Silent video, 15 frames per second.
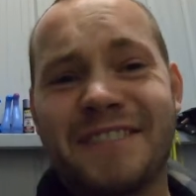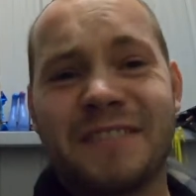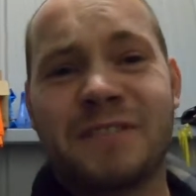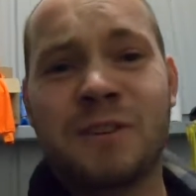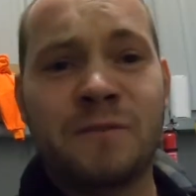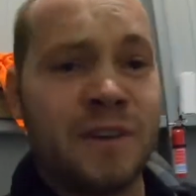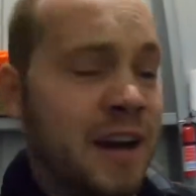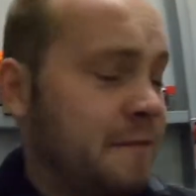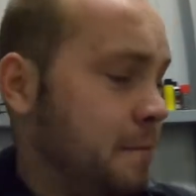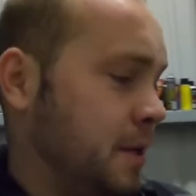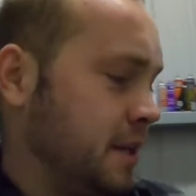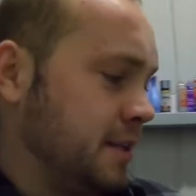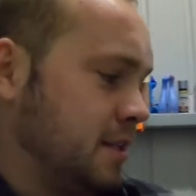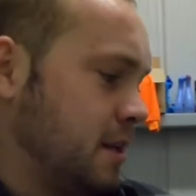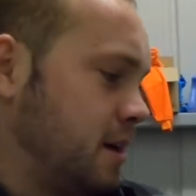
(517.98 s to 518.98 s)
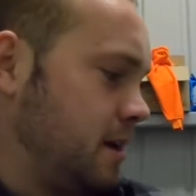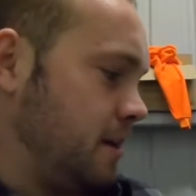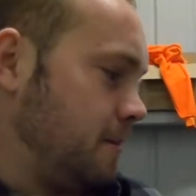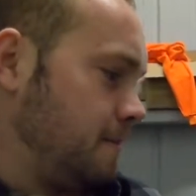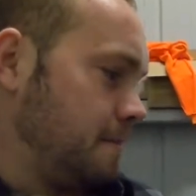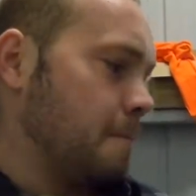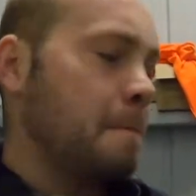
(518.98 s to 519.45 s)
55
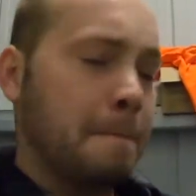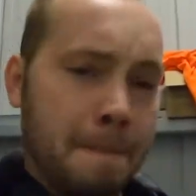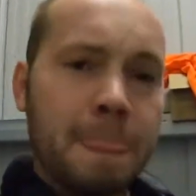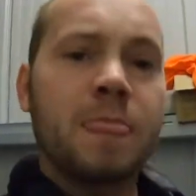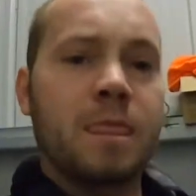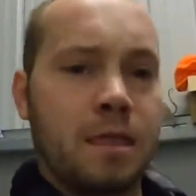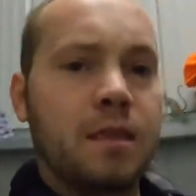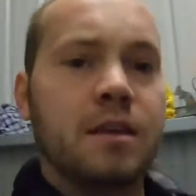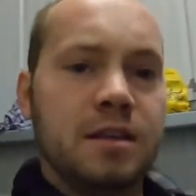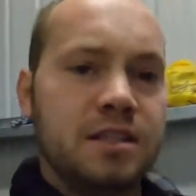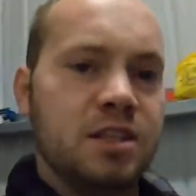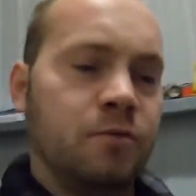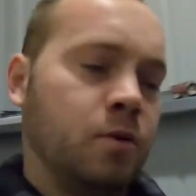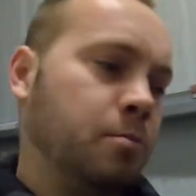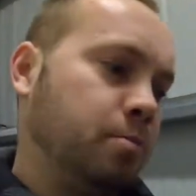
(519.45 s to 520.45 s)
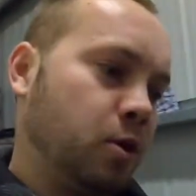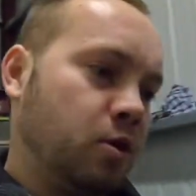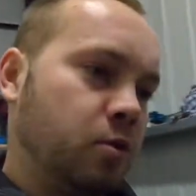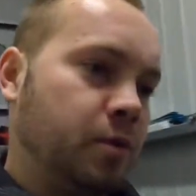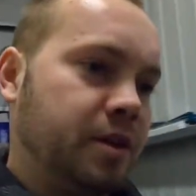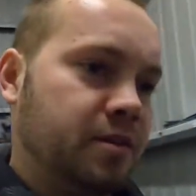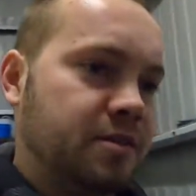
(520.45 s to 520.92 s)
PSI. See if we can
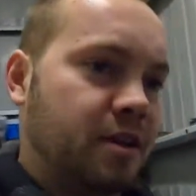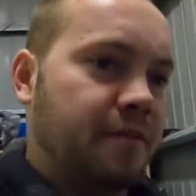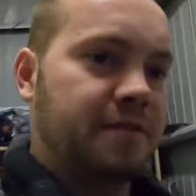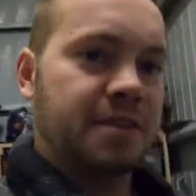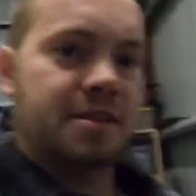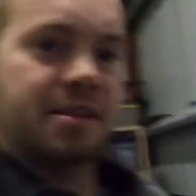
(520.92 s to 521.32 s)
blow the wheels off